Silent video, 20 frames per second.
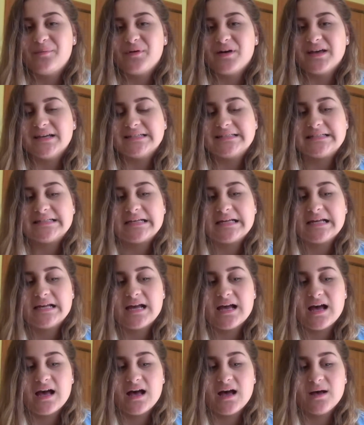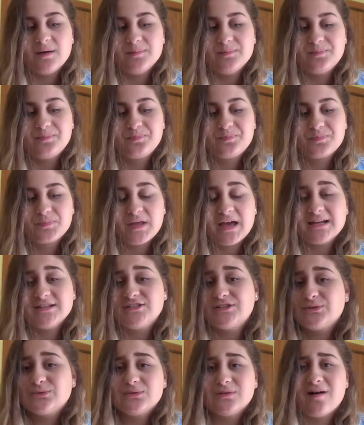but I
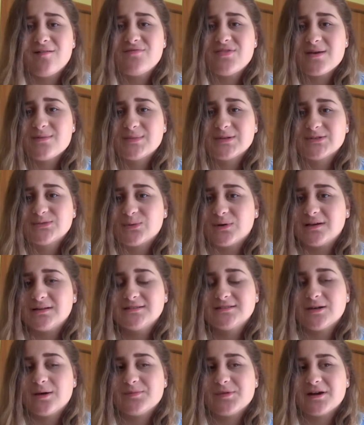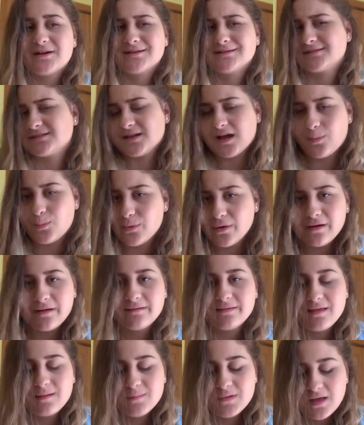do love them as well, so I'm not going to stop
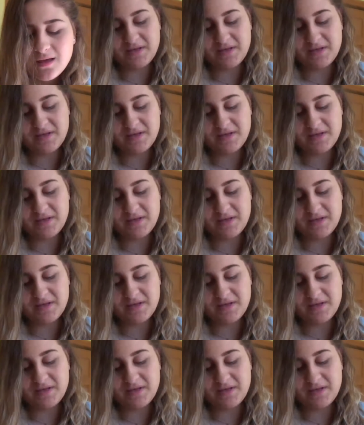wearing them.